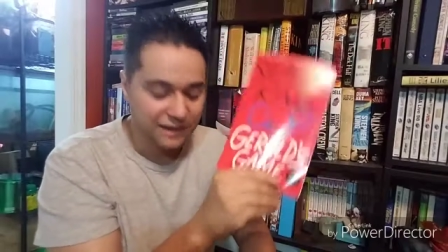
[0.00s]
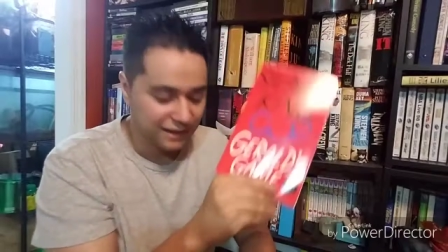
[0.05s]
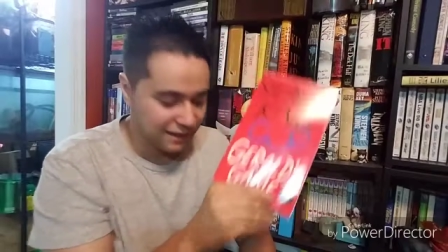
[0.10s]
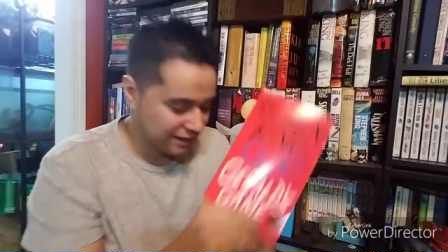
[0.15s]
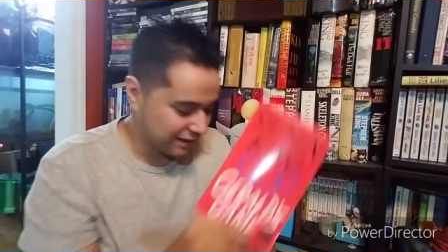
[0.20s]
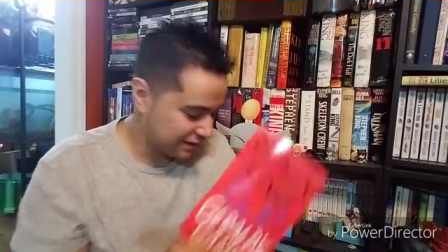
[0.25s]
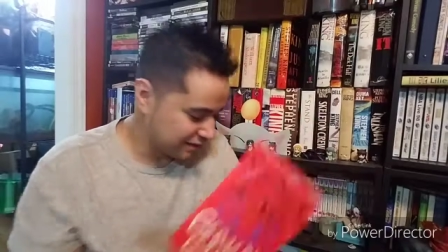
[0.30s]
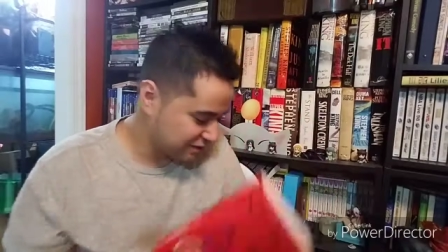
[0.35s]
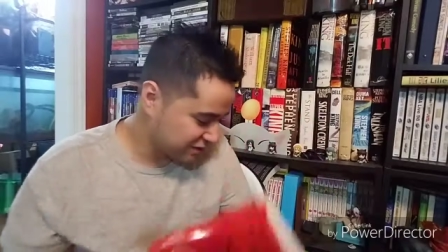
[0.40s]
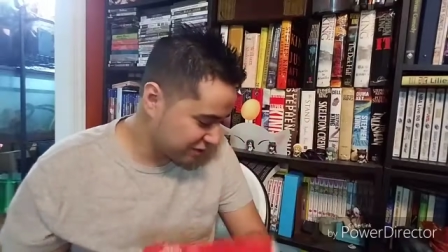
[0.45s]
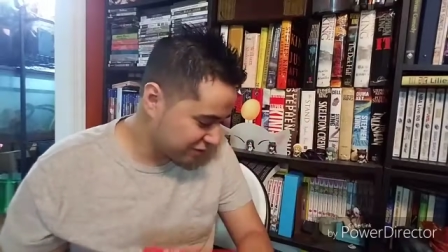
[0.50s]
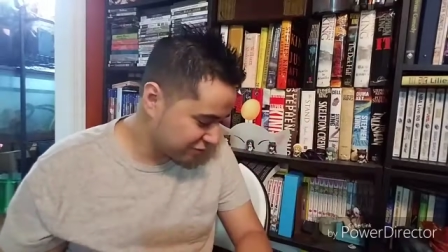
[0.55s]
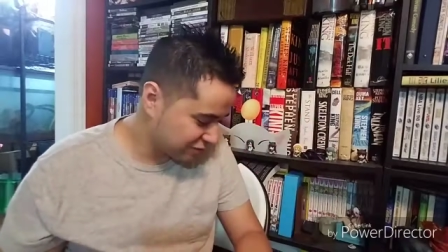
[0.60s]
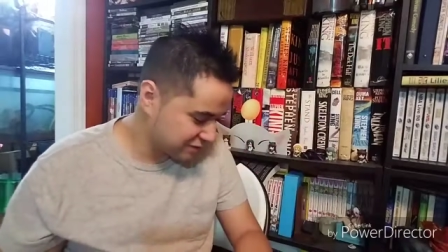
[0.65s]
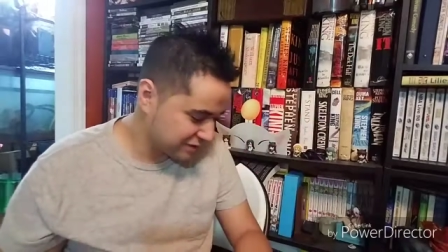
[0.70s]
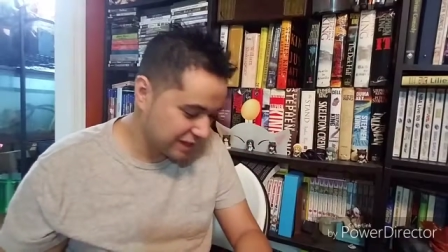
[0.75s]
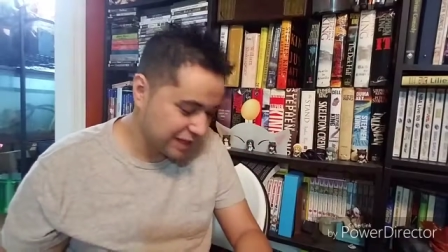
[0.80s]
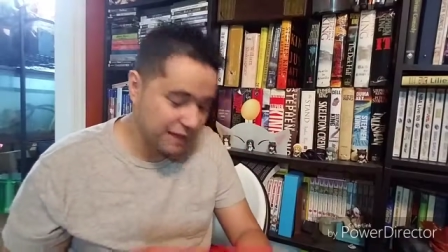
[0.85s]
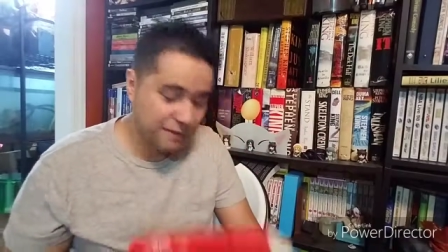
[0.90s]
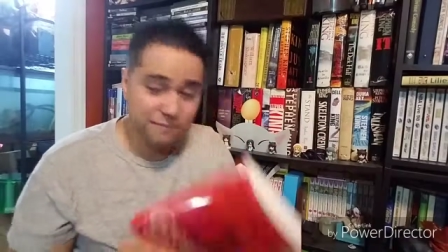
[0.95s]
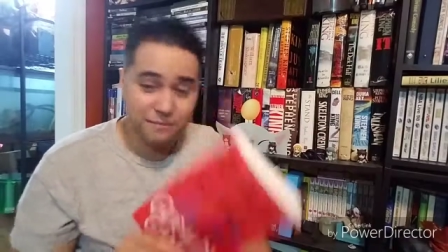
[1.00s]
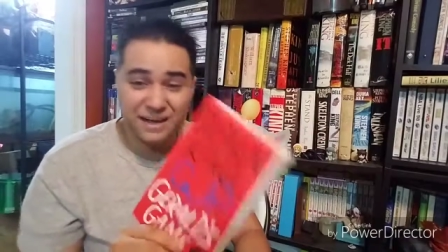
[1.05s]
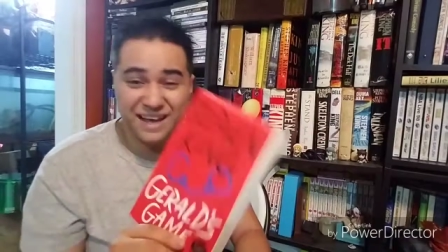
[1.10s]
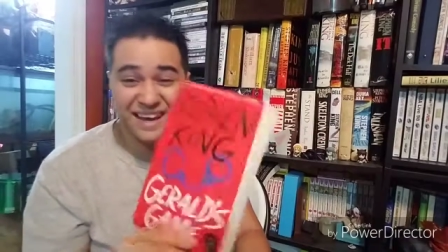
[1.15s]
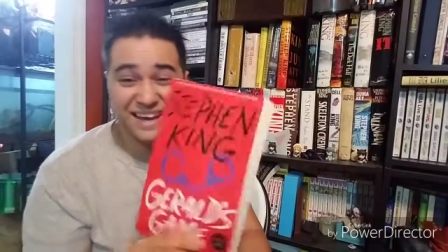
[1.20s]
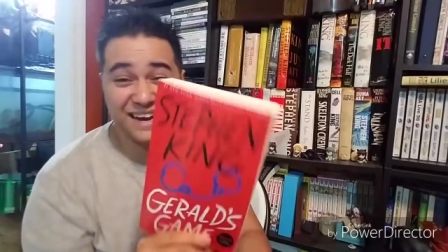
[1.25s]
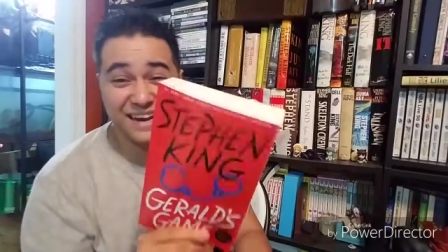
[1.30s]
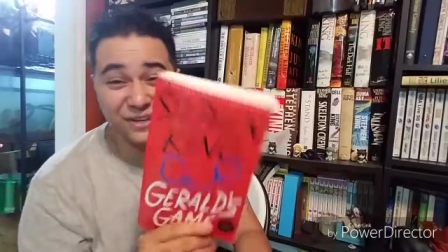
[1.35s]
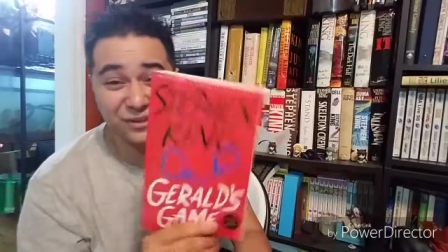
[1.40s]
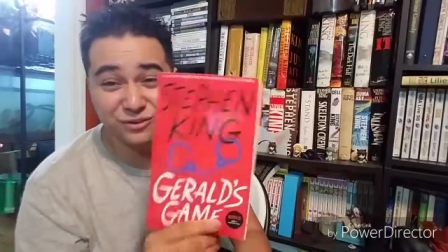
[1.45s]
uh, Gerald's Game.
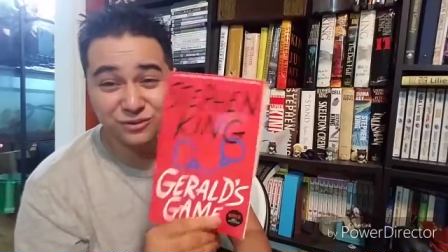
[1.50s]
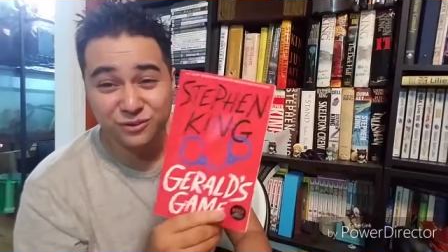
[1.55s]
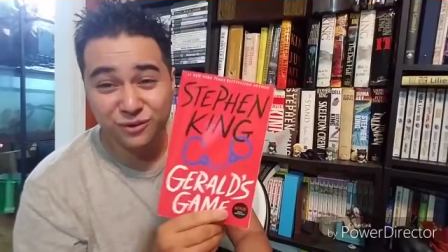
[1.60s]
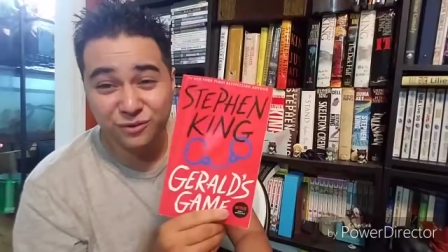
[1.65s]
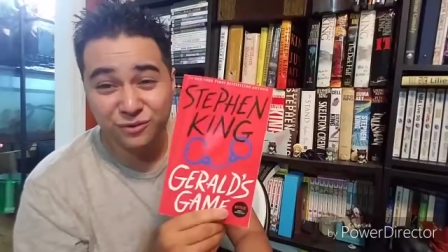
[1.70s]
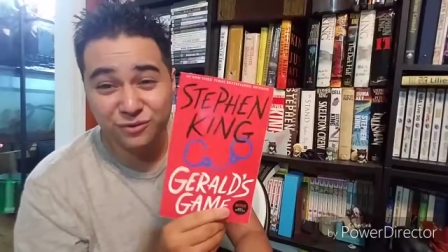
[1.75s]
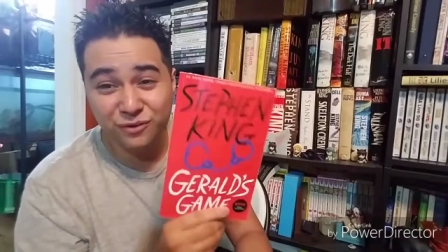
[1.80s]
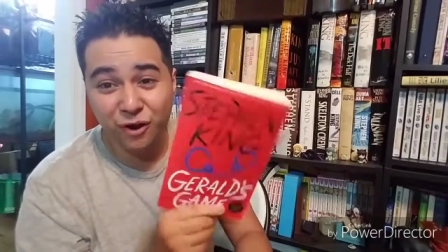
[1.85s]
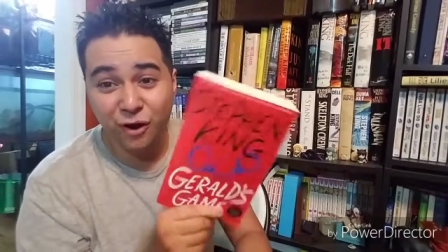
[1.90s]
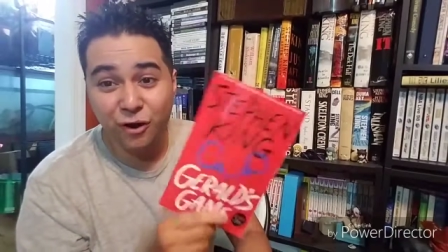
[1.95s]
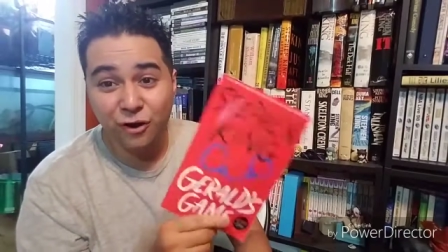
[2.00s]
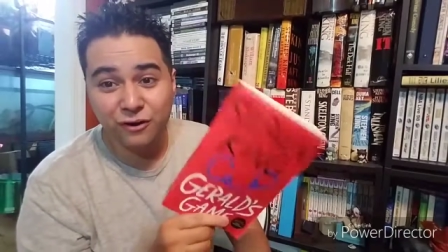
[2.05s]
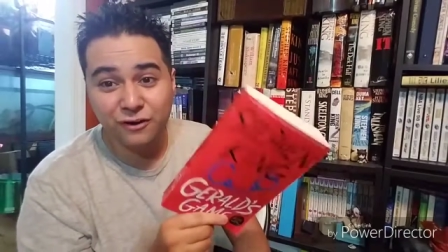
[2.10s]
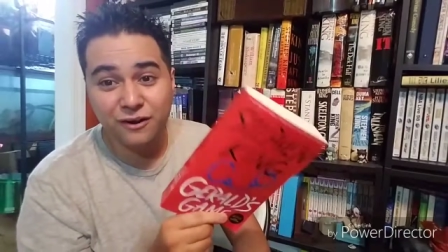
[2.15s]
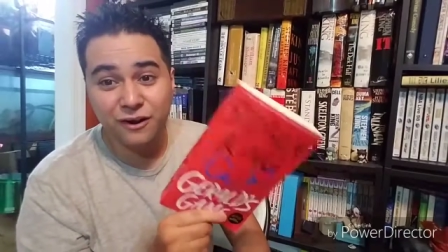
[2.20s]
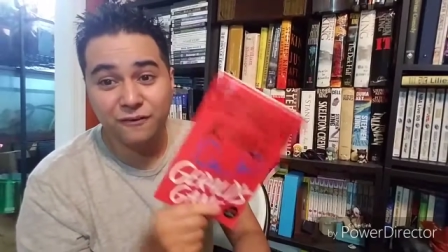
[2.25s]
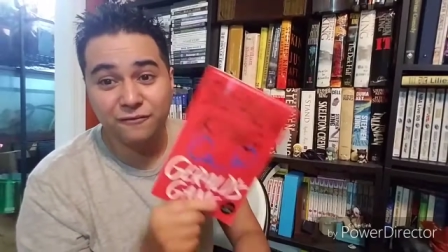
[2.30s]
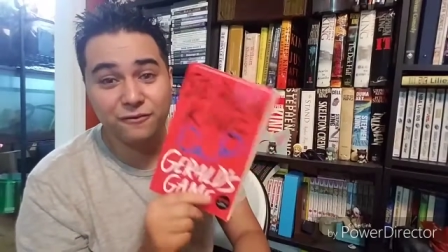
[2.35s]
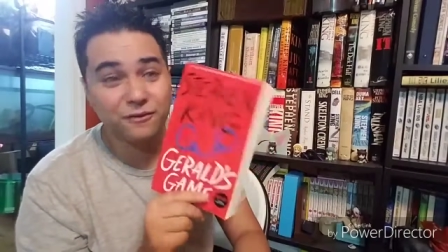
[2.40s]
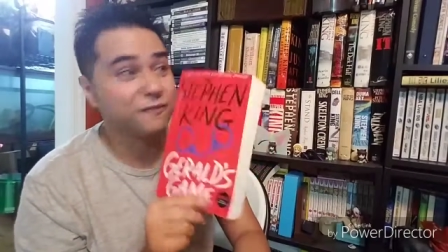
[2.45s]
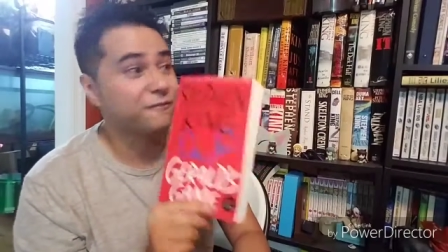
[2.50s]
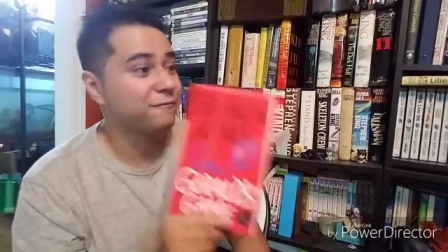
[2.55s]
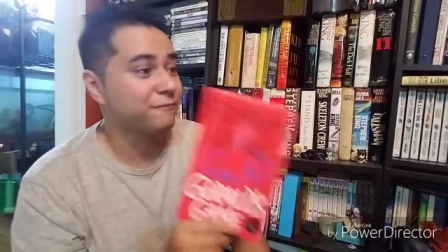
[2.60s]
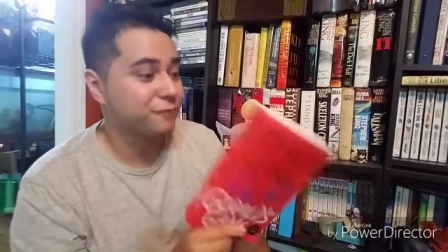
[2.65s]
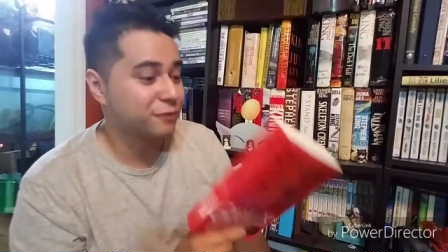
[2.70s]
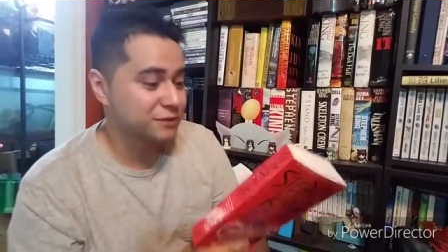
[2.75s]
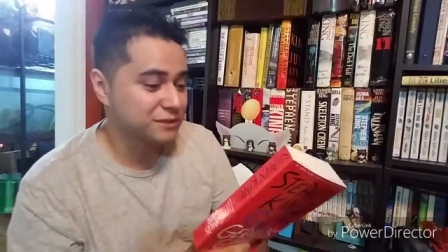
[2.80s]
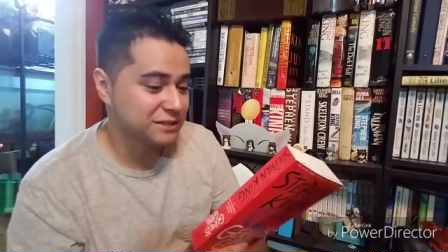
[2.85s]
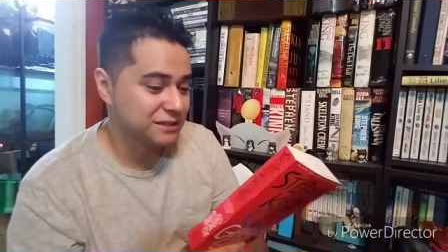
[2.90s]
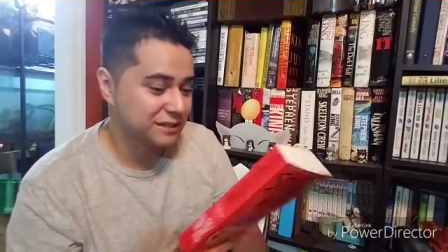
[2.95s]
And I used to own the hardcover.
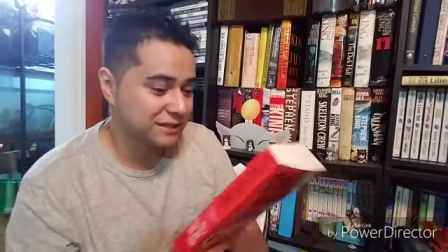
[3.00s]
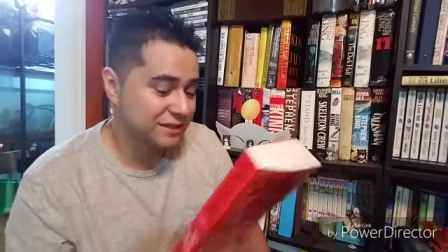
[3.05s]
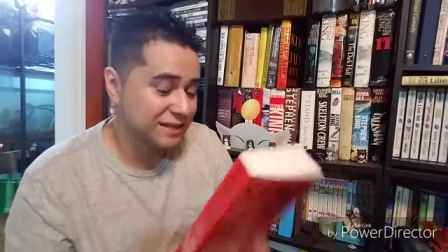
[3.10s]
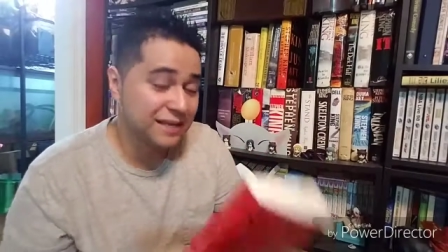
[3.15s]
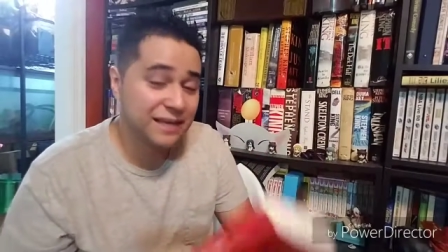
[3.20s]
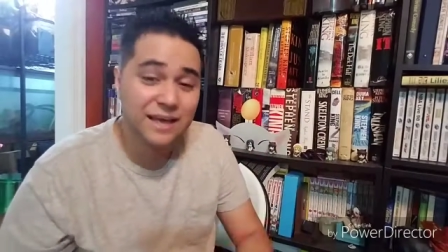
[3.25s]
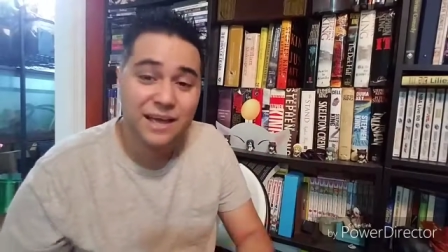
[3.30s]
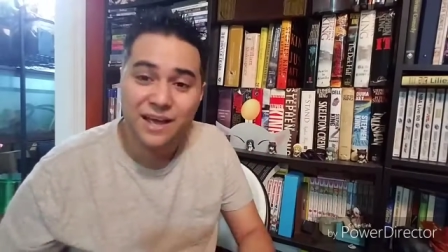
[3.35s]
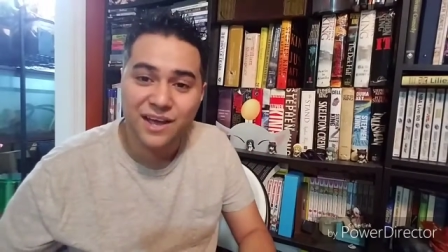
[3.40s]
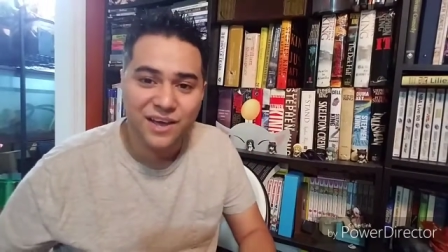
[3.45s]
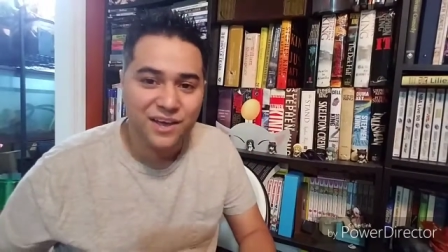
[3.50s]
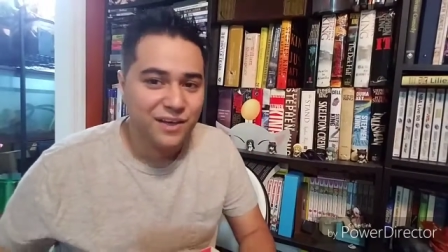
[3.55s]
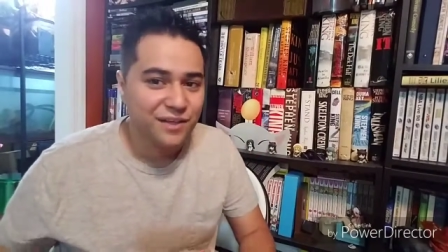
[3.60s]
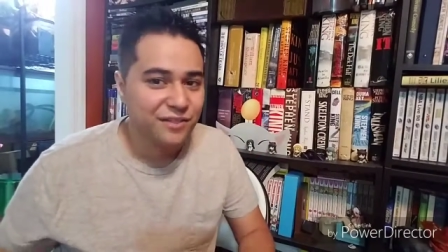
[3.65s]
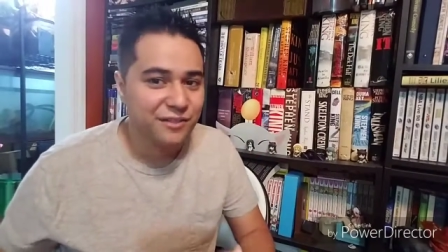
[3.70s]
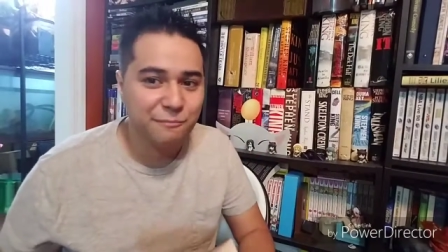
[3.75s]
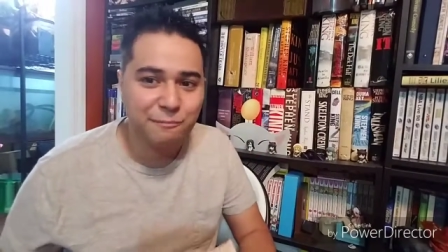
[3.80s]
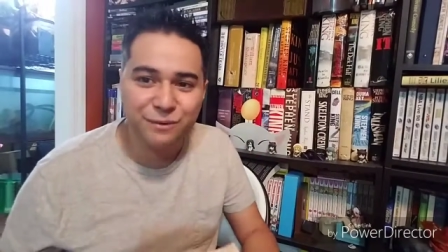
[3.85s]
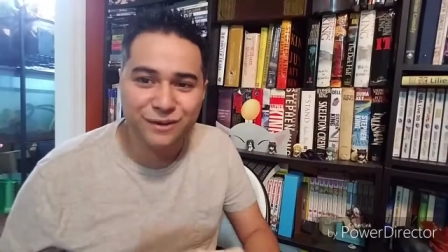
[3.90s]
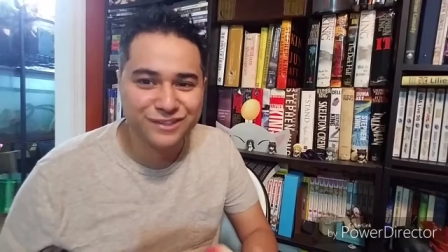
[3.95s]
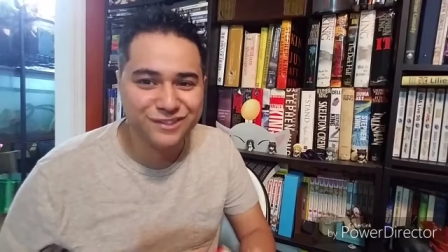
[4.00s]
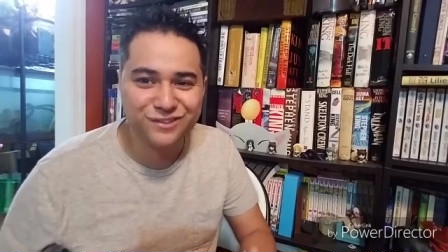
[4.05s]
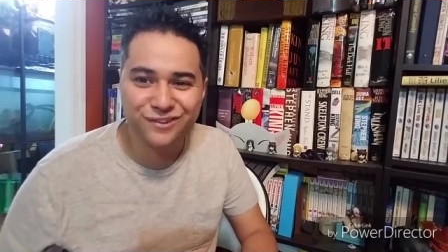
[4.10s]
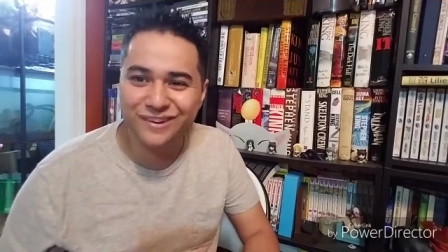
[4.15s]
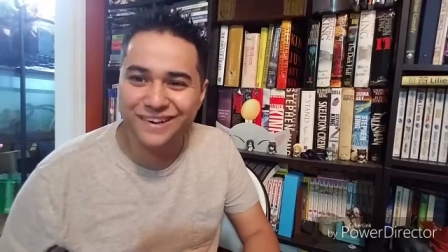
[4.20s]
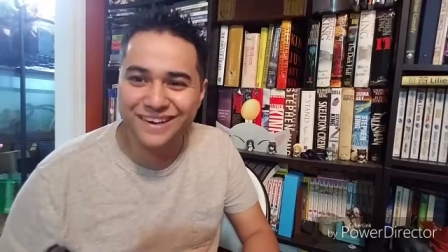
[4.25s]
Unfortunately, the bookstore